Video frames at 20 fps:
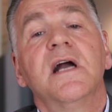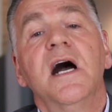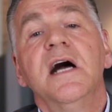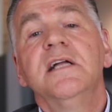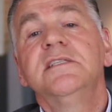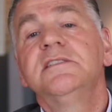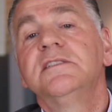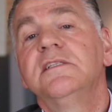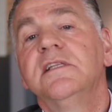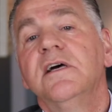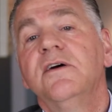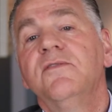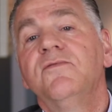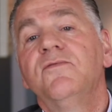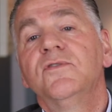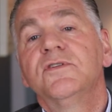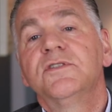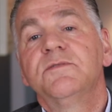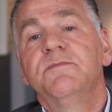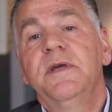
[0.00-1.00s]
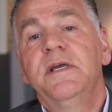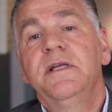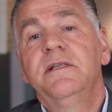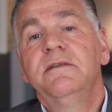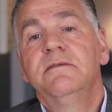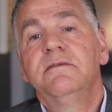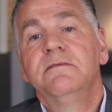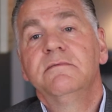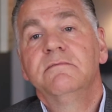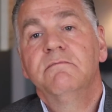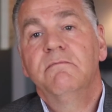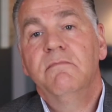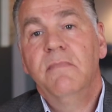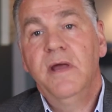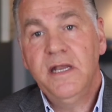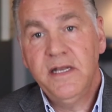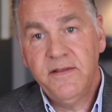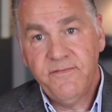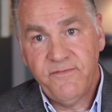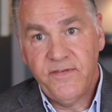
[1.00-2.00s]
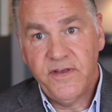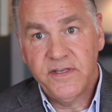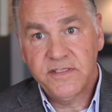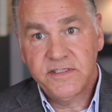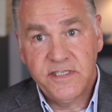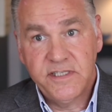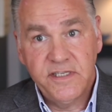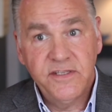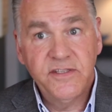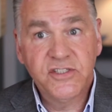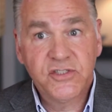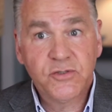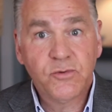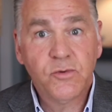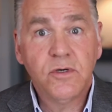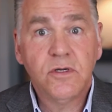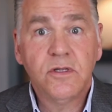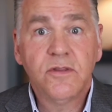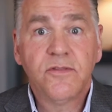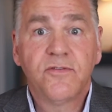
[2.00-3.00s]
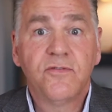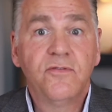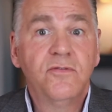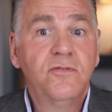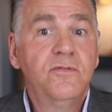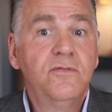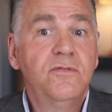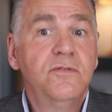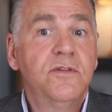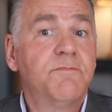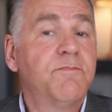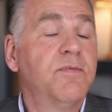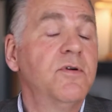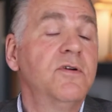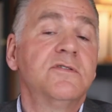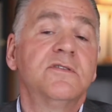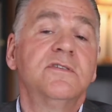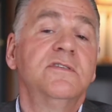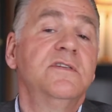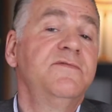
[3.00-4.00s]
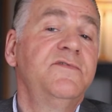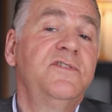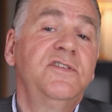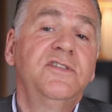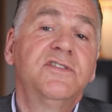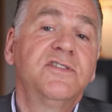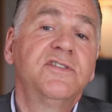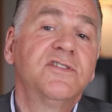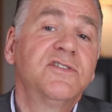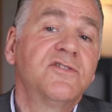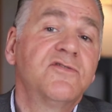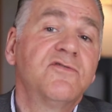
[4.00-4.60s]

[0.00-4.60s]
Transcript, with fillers: God's love was made manifest in this world through the person of Jesus